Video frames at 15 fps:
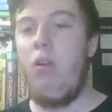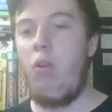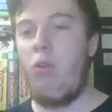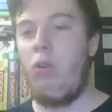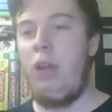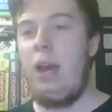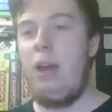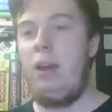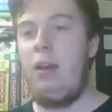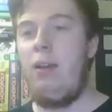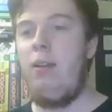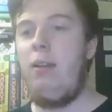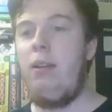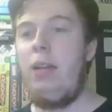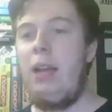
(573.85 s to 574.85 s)
Well,
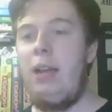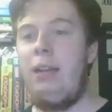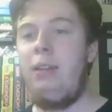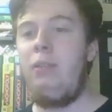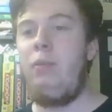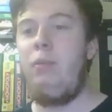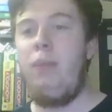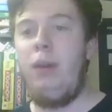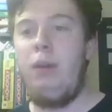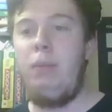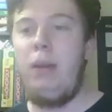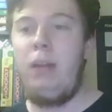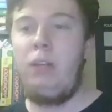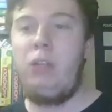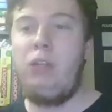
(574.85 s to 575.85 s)
that is from
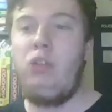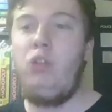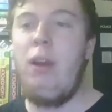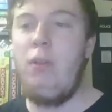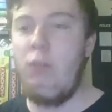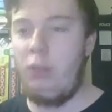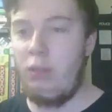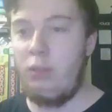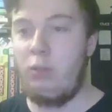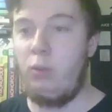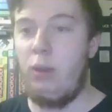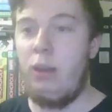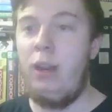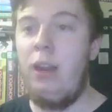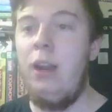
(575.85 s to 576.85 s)
Patrick Troughton's
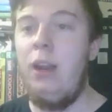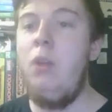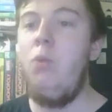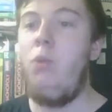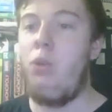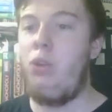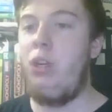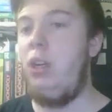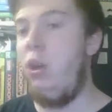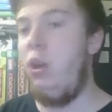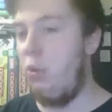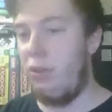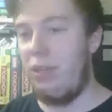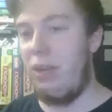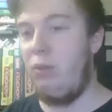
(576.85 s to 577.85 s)
run, which I
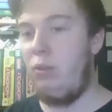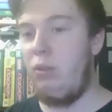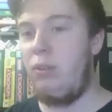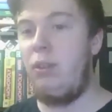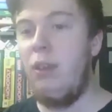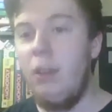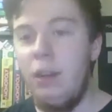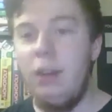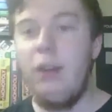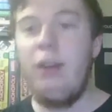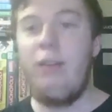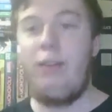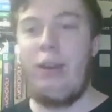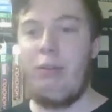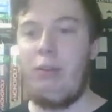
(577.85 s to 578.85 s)
know is Aaron's
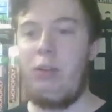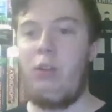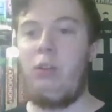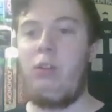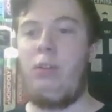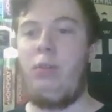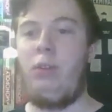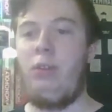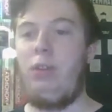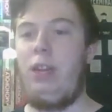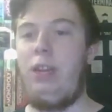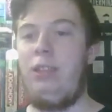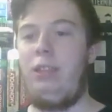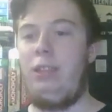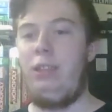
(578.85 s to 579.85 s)
favourite Doctor from the
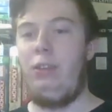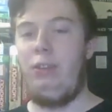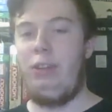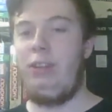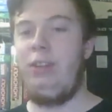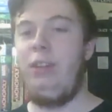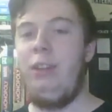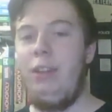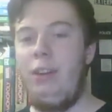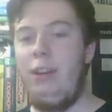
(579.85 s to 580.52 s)
Classic series.